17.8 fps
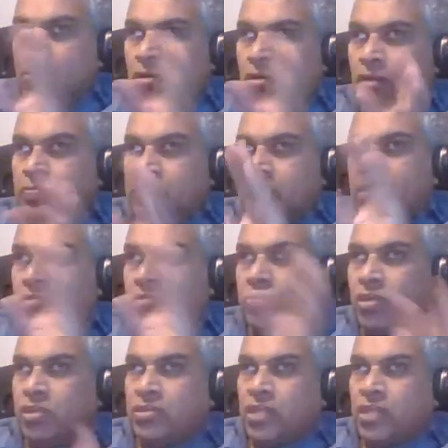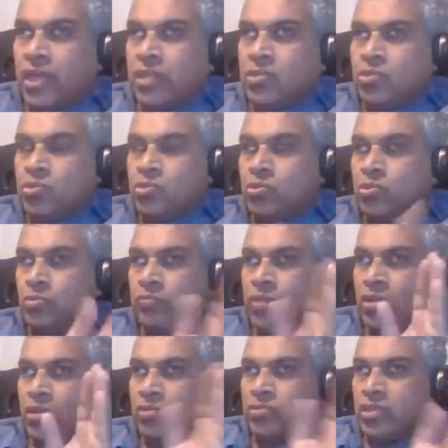object will try to,
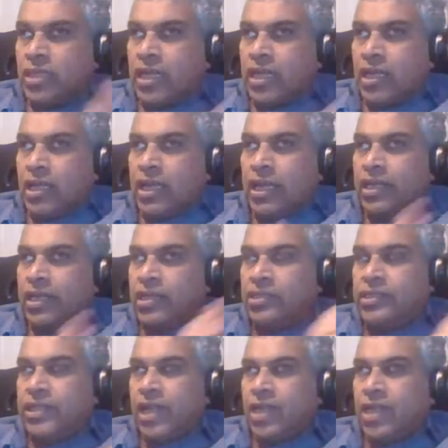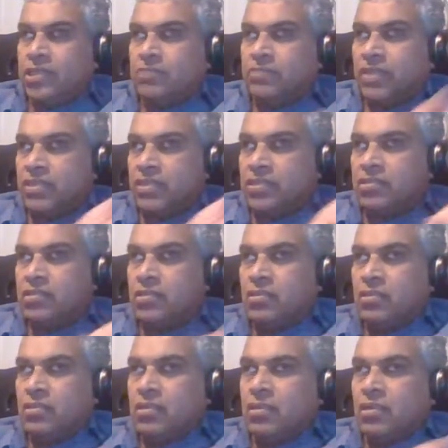because of the energy aspects,
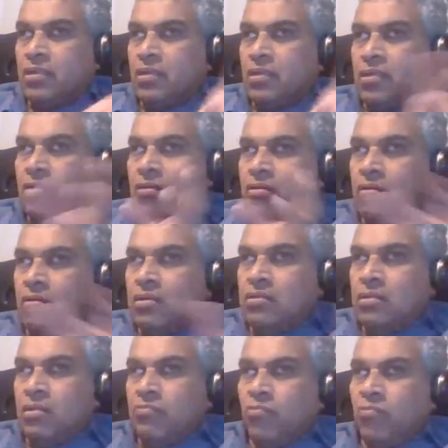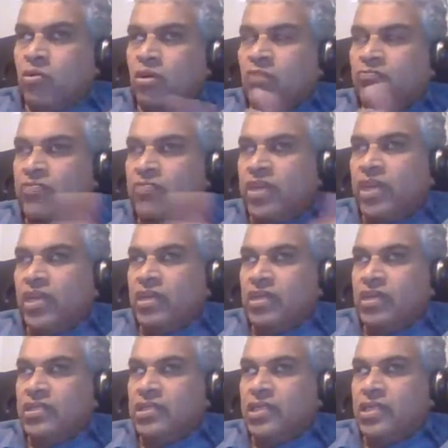the volume free
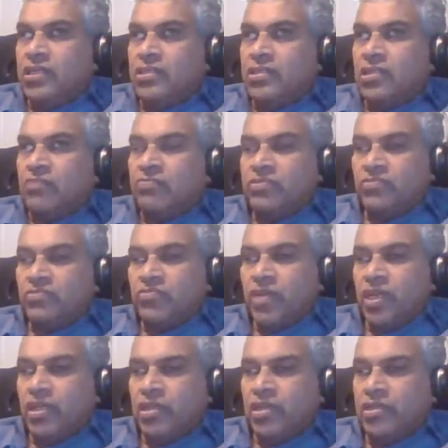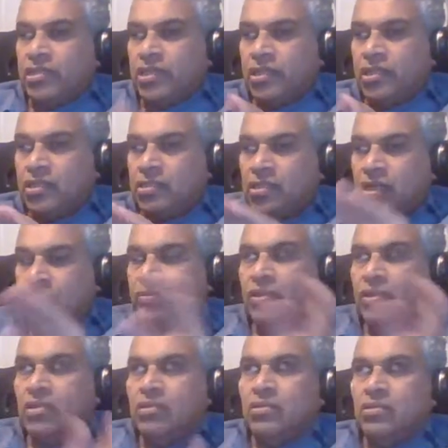energy and the surface free energy, they
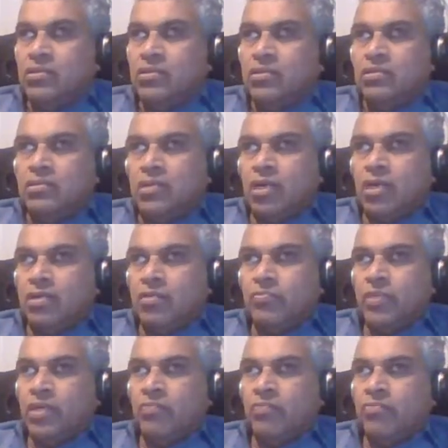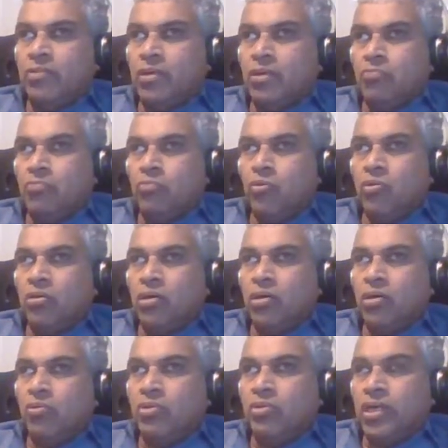will start to become more
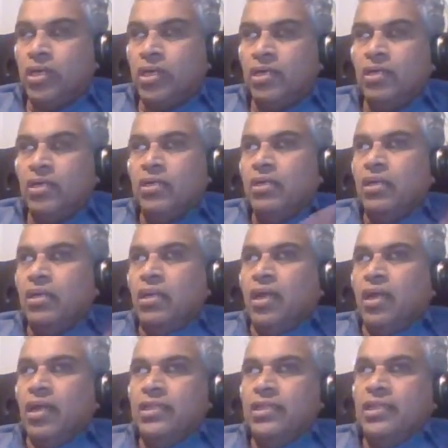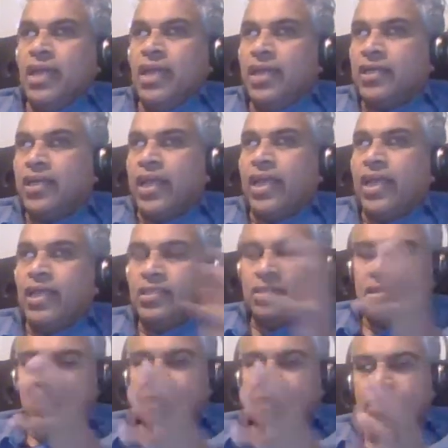rounded. And in that
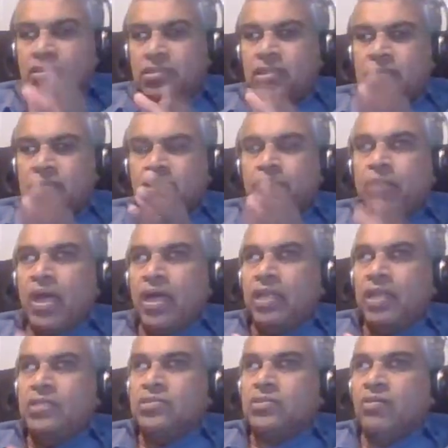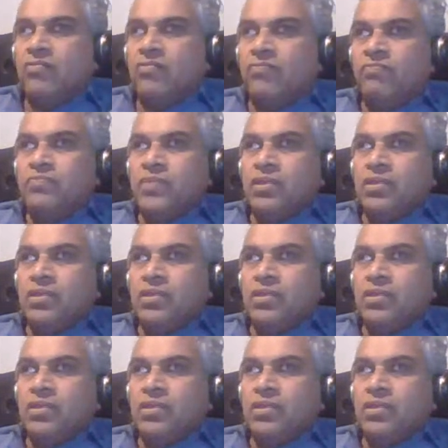case, it's just a balance of